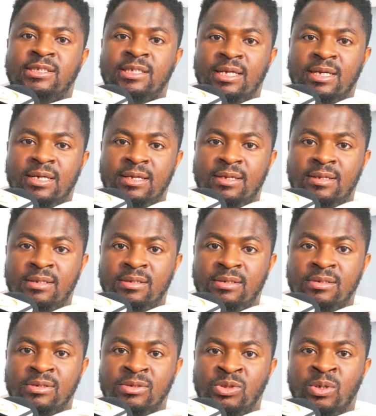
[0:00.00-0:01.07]
say
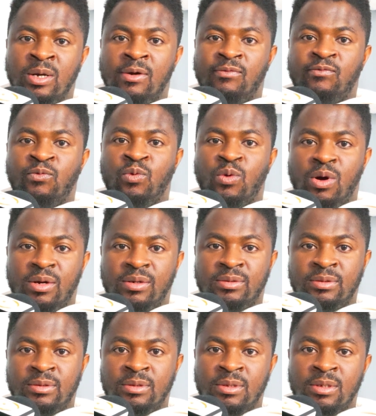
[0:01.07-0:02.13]
you have
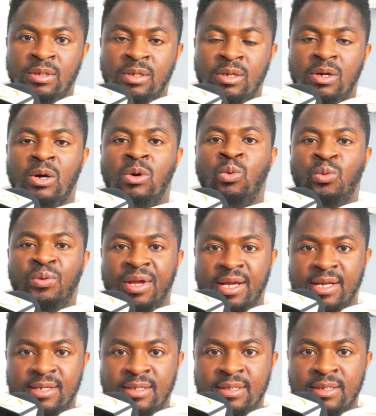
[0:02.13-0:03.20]
won or
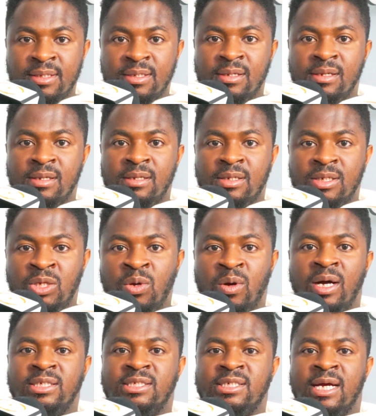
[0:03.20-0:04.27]
win
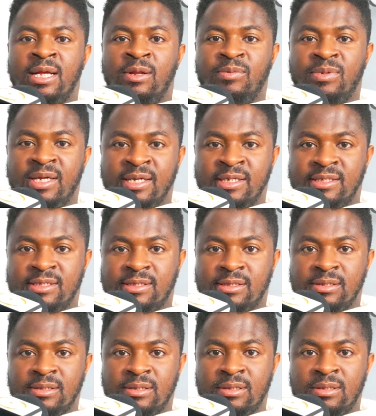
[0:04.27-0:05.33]
your asylum case.
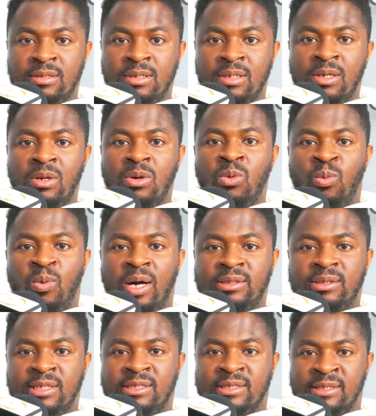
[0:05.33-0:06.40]

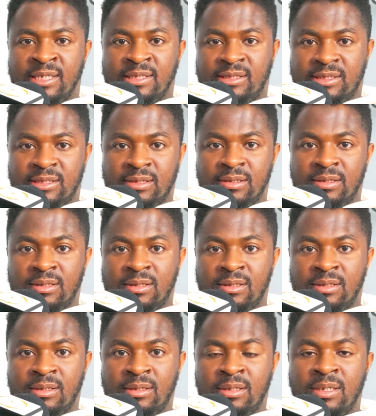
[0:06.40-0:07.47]
What is next?
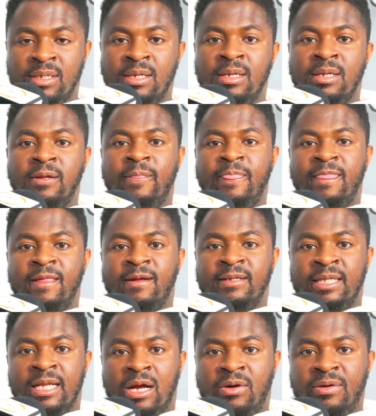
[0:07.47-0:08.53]

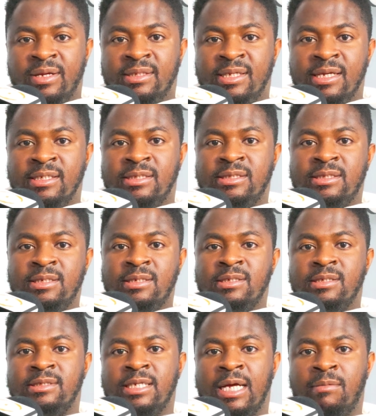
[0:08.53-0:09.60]
Nowadays,
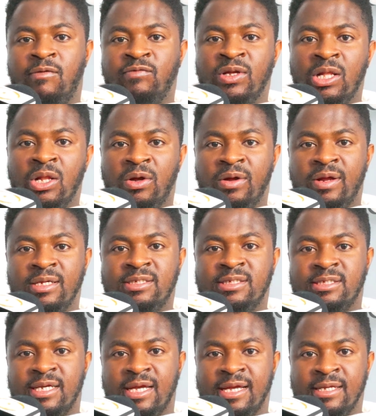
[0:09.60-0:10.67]
some of the lawyers
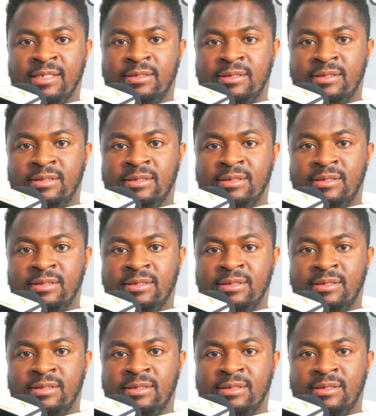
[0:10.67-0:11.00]
say,